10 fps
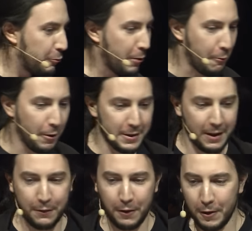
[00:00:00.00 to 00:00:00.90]
2 hours
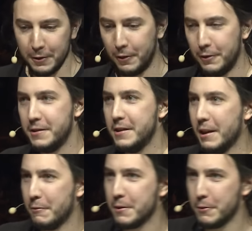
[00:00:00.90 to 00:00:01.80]
after,
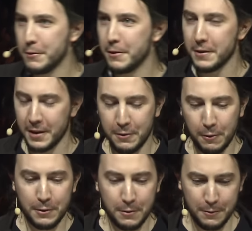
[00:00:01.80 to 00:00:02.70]
there is a user that
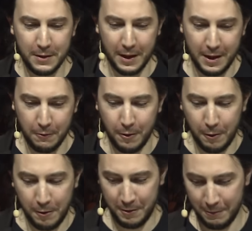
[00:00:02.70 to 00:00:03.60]
calls you saying, oh,
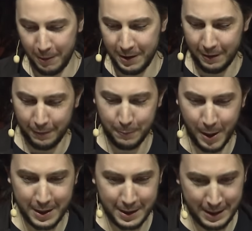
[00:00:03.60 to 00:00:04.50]
what have you
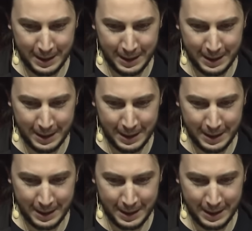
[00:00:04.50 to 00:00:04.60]
made?